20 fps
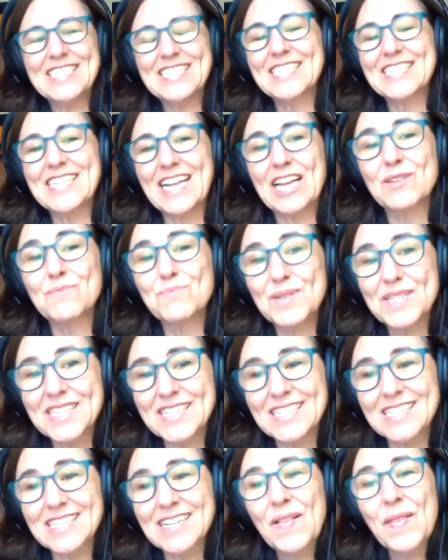to stay in
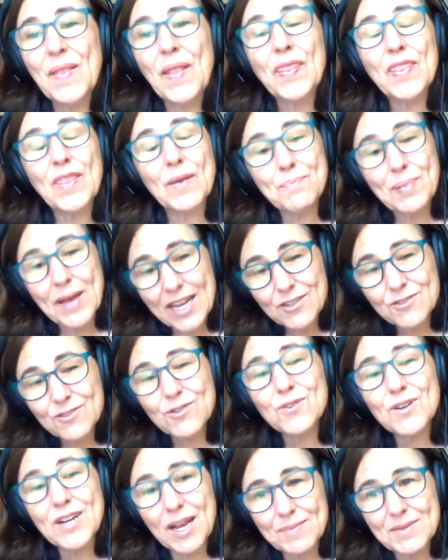business. The
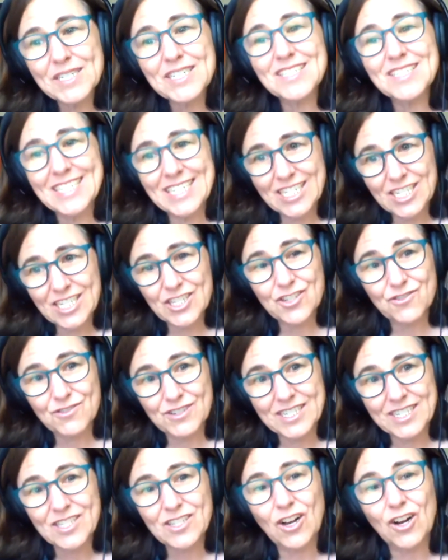petrochemical
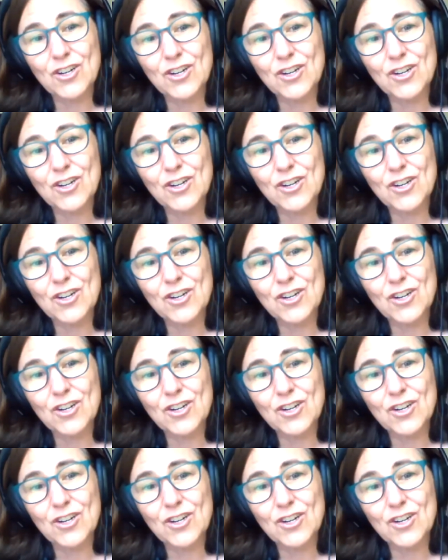industries